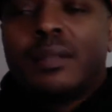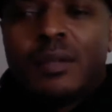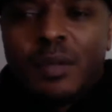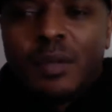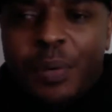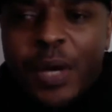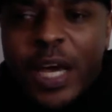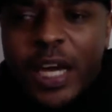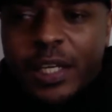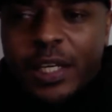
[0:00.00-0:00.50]

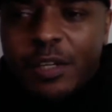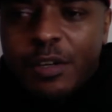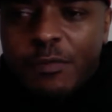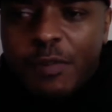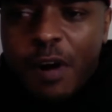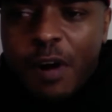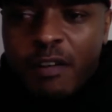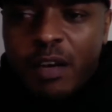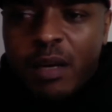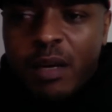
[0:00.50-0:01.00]
Pick you
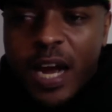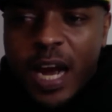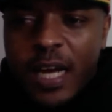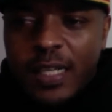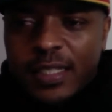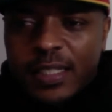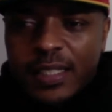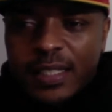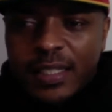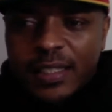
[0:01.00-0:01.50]
very
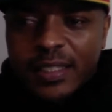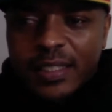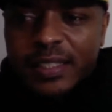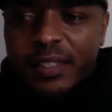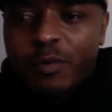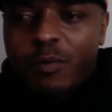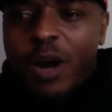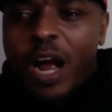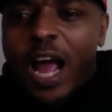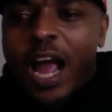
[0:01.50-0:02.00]
much.
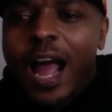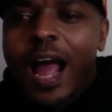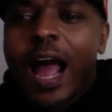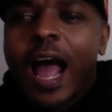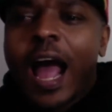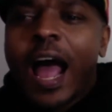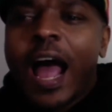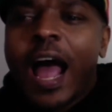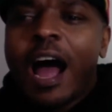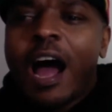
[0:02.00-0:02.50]

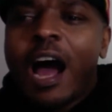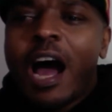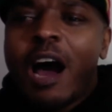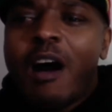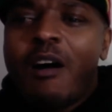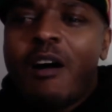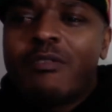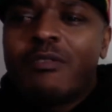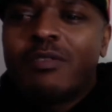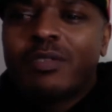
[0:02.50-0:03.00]

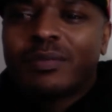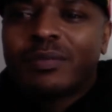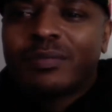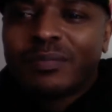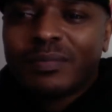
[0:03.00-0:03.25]
Wow.